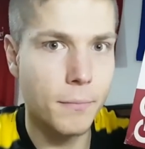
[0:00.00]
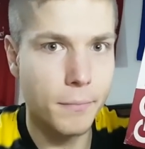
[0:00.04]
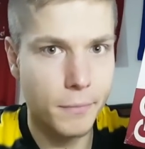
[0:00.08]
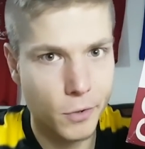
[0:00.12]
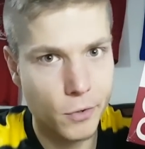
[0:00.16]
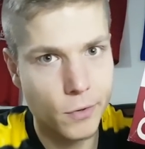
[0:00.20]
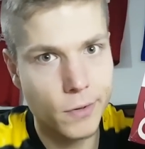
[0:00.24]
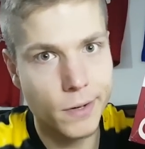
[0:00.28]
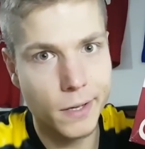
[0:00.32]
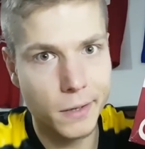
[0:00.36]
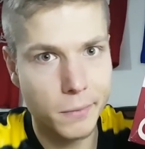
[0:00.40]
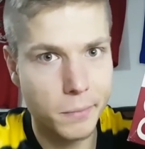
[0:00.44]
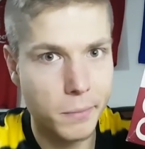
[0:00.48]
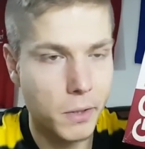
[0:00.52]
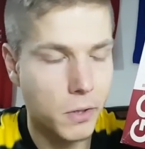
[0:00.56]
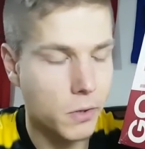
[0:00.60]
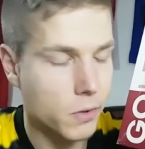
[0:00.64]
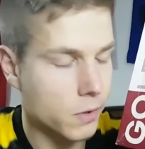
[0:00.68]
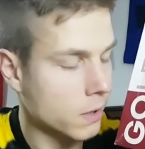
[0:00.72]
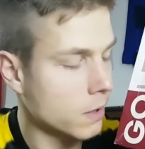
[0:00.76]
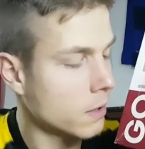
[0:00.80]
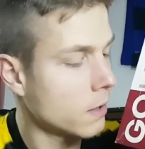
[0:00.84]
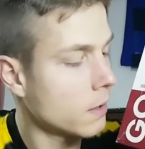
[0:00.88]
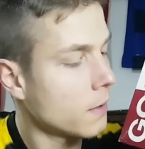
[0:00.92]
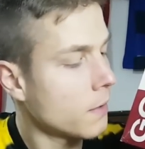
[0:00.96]
you need
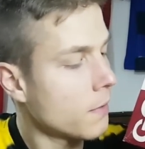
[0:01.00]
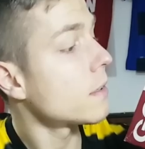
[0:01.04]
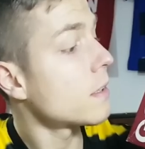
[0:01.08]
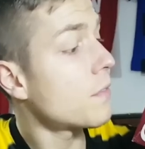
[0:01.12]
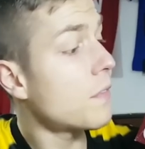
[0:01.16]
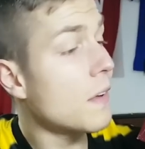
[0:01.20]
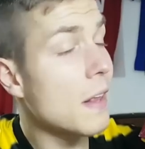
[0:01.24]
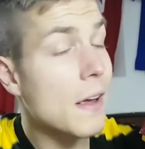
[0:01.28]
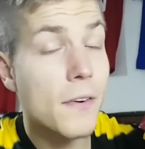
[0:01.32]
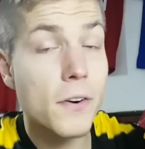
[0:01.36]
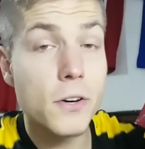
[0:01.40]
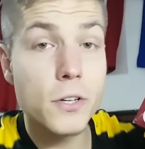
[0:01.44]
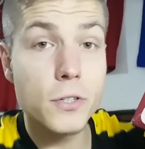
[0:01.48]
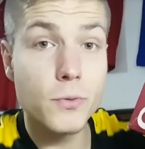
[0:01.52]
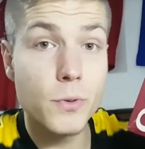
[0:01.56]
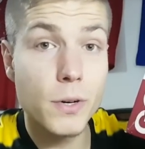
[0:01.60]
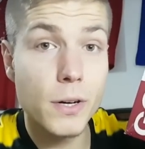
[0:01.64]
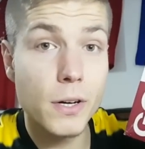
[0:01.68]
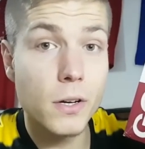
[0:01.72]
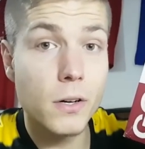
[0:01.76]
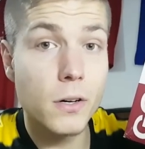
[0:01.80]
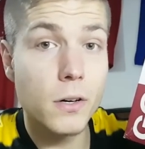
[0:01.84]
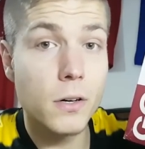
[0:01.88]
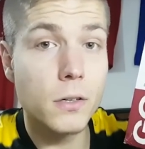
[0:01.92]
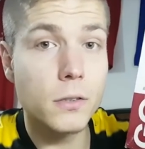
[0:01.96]
milk. The flavor is
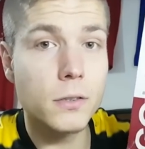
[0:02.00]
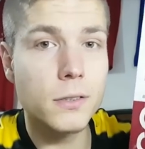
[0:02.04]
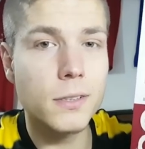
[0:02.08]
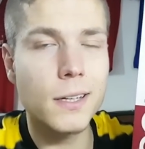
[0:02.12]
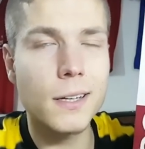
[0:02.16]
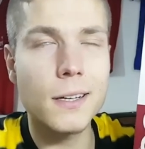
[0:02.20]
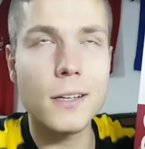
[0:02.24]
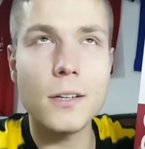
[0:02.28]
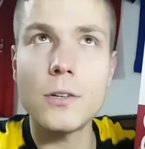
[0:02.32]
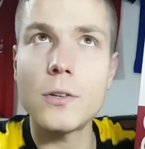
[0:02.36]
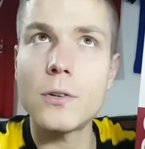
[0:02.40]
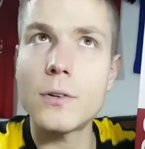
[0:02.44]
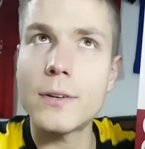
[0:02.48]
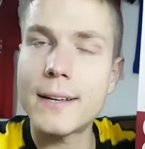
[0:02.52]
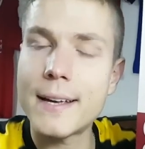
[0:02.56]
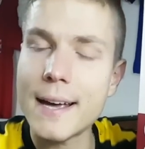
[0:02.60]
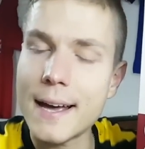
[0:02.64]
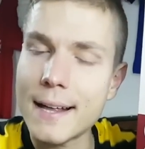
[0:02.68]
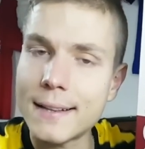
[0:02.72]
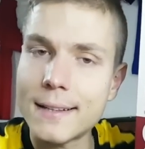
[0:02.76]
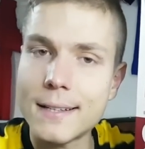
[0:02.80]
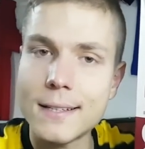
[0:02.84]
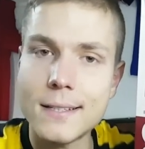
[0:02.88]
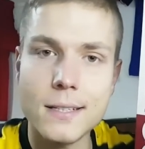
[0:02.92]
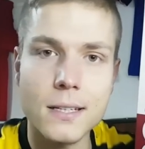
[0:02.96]
really good. You
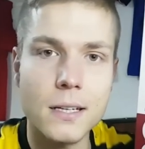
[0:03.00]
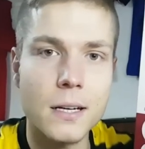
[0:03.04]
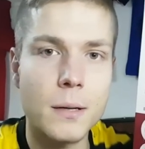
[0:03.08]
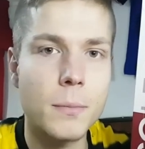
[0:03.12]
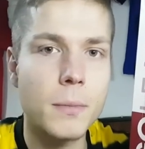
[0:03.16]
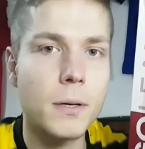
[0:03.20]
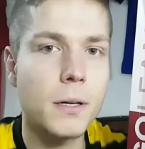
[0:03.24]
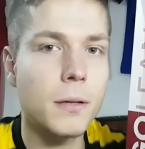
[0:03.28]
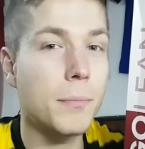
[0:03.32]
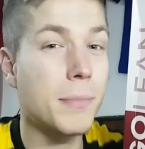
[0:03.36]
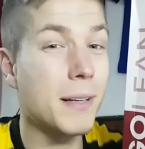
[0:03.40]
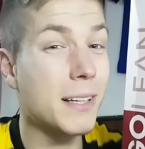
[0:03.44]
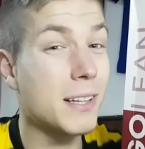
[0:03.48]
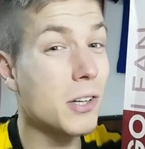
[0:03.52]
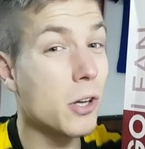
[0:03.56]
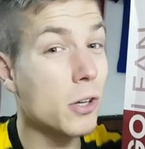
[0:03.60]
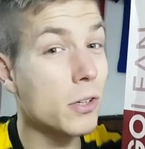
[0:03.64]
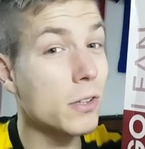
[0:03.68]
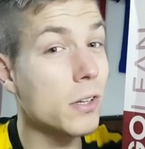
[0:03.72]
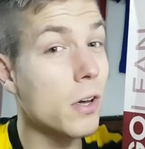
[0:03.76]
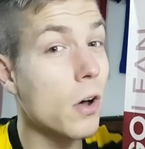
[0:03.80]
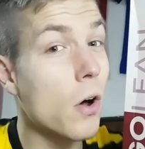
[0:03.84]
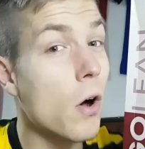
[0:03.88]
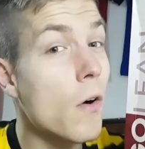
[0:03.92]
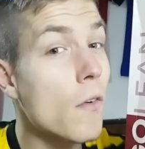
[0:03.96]
get the cinnamon, but
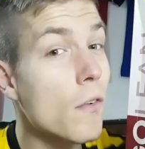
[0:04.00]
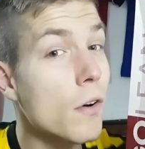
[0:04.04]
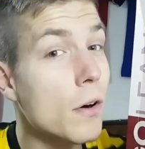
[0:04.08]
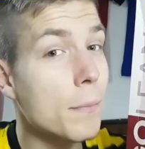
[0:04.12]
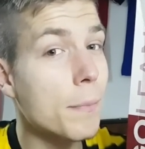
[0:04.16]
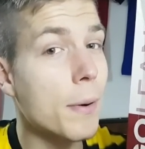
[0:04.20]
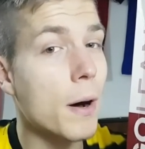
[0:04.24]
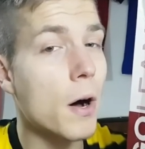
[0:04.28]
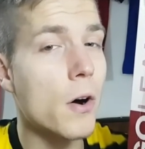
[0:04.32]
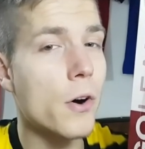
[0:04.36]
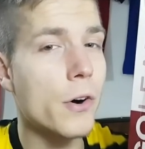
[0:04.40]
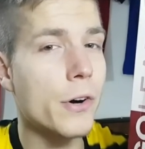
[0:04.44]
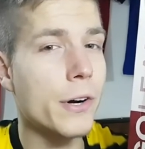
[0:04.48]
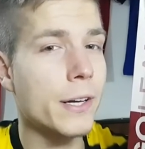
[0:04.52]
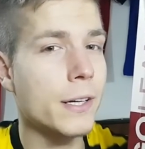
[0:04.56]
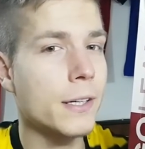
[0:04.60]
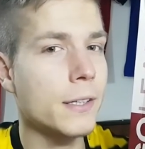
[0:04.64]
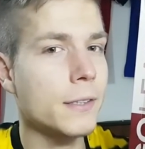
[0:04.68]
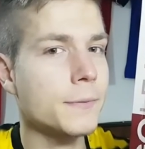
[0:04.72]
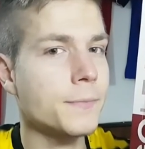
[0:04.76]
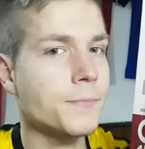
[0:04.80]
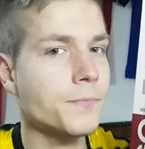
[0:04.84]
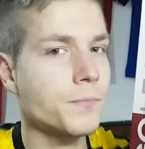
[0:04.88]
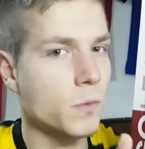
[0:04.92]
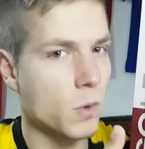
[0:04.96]
not
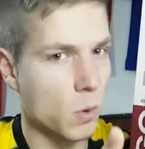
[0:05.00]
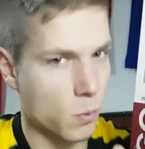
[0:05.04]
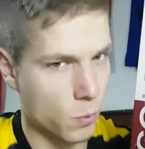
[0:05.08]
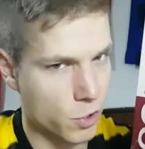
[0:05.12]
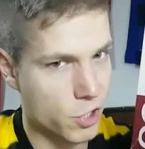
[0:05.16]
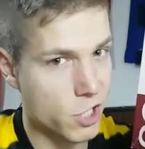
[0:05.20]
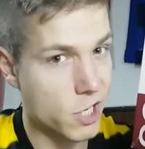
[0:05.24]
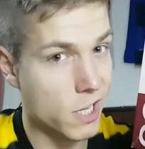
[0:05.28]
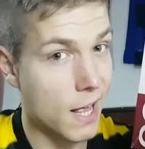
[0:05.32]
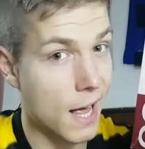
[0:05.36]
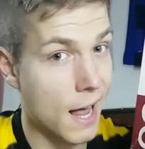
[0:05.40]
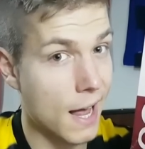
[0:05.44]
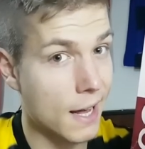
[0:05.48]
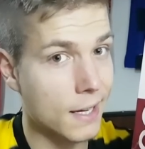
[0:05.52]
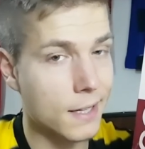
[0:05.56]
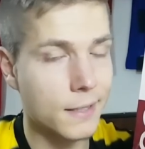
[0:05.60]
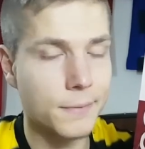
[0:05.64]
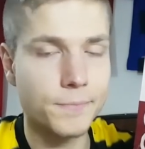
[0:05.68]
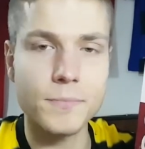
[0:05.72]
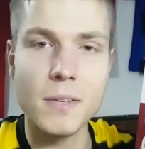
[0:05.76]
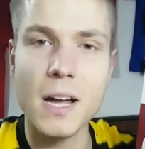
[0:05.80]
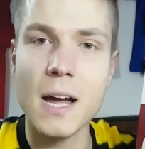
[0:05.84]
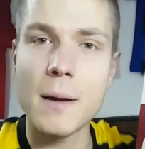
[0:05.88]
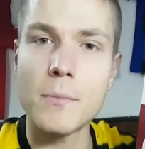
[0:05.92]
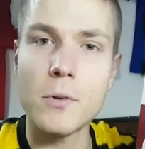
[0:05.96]
overpowering, which I like.
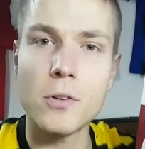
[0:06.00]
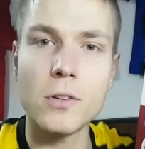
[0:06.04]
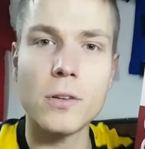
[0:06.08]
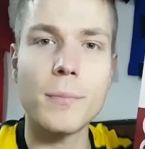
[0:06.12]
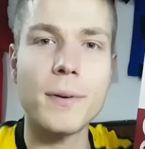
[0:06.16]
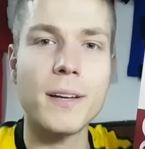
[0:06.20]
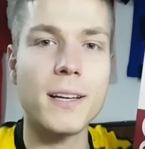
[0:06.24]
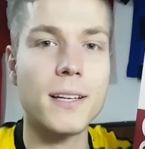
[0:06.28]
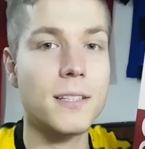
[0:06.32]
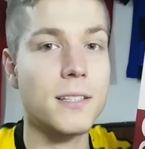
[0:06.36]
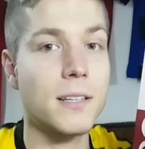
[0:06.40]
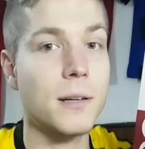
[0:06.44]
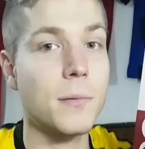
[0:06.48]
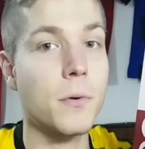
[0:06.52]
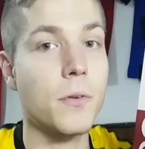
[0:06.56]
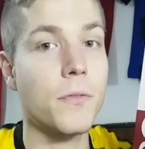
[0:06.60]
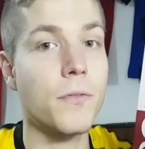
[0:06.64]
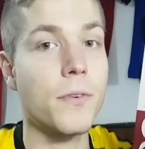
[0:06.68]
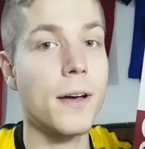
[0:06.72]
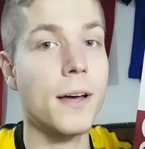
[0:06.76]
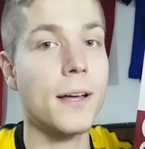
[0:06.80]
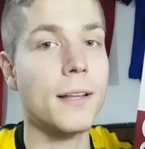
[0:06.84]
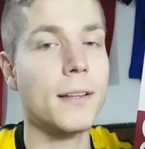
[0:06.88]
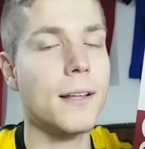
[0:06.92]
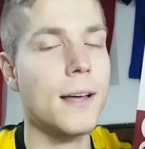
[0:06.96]
I'm not the biggest cinnamon
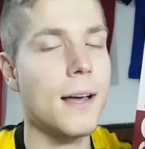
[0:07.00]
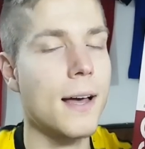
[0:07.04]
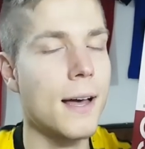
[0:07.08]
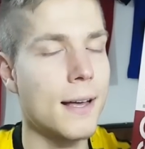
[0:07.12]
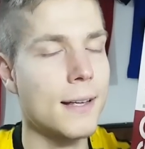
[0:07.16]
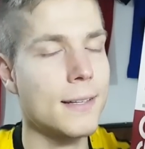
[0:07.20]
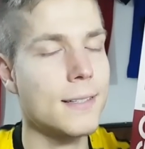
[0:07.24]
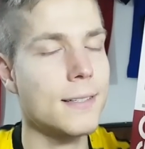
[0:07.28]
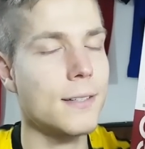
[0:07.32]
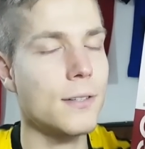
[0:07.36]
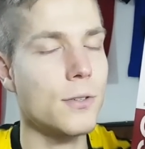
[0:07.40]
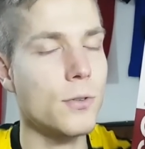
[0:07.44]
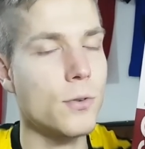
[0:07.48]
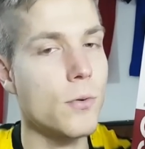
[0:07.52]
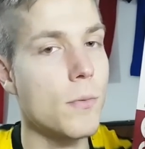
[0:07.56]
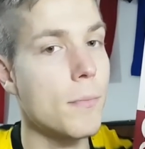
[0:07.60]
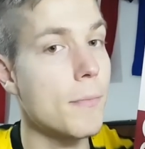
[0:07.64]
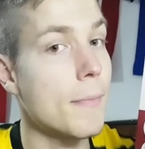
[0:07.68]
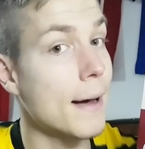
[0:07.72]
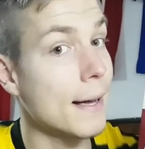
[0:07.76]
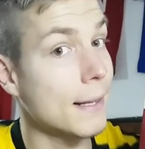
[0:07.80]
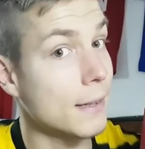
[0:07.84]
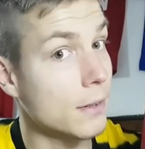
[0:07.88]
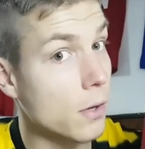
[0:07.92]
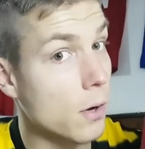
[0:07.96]
fan, as you
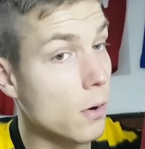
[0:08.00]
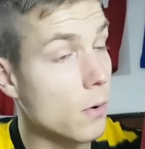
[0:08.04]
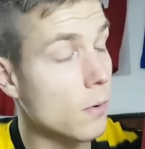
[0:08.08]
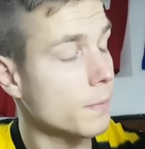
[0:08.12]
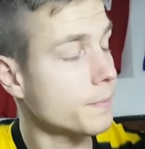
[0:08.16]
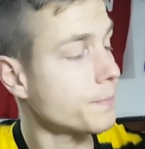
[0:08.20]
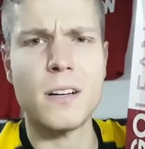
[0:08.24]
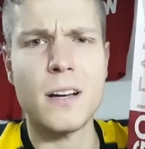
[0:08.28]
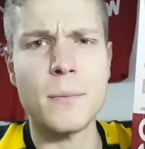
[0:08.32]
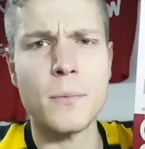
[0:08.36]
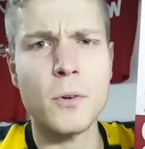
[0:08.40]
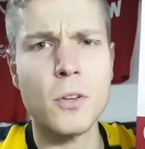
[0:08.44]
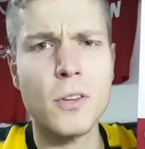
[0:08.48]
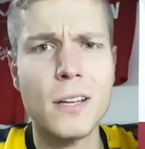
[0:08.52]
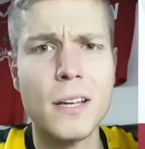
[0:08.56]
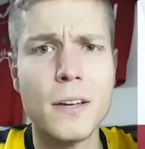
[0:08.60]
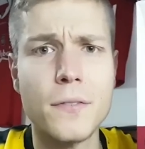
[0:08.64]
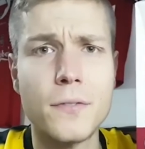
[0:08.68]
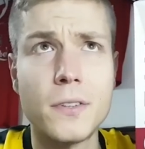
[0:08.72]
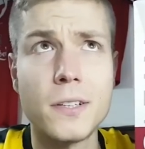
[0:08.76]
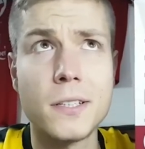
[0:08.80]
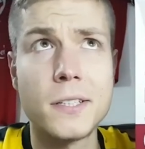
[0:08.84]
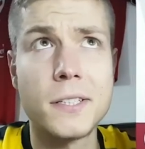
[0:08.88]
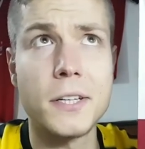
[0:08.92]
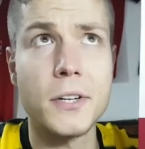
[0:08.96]
might know. I'm gonna
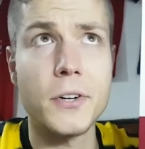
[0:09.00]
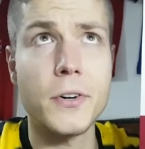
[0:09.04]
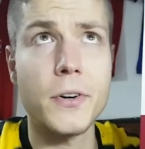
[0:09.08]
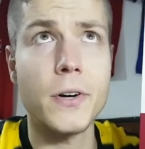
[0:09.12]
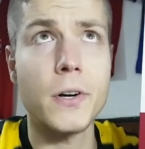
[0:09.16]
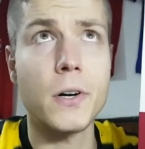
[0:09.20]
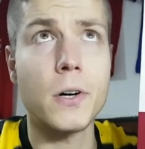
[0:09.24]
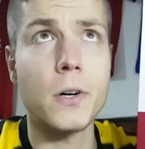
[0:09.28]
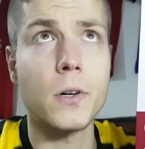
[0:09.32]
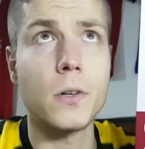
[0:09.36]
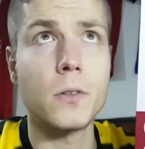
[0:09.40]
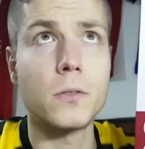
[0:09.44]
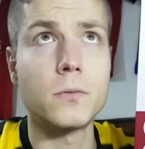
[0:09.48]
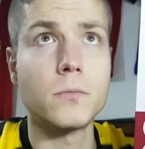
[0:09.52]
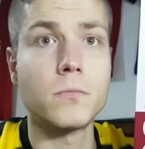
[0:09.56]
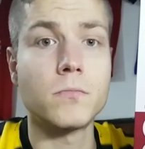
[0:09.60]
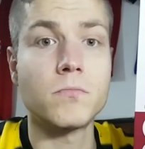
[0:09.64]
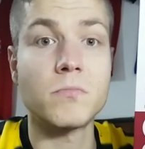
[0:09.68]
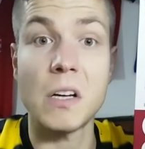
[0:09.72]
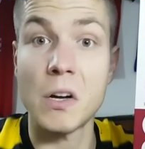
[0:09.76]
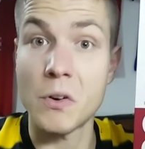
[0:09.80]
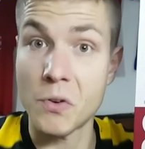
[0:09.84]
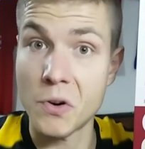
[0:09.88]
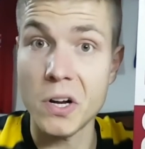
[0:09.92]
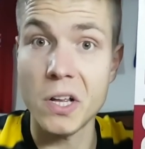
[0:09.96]
give the cereal,
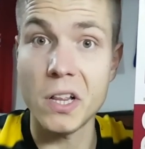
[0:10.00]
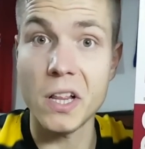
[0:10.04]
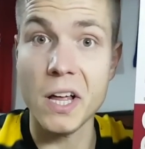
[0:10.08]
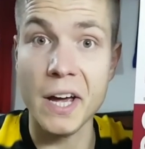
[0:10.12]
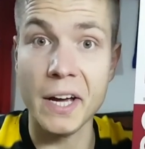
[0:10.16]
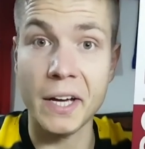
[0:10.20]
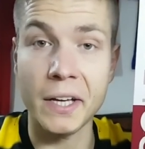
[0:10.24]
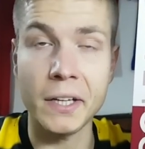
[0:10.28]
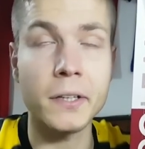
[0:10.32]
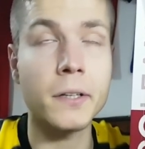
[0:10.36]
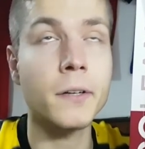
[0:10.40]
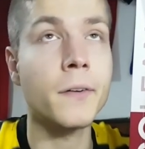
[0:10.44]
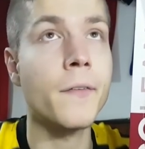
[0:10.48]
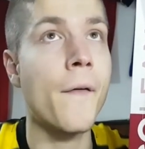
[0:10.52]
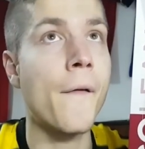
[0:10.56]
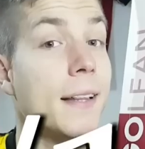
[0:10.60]
I really like it.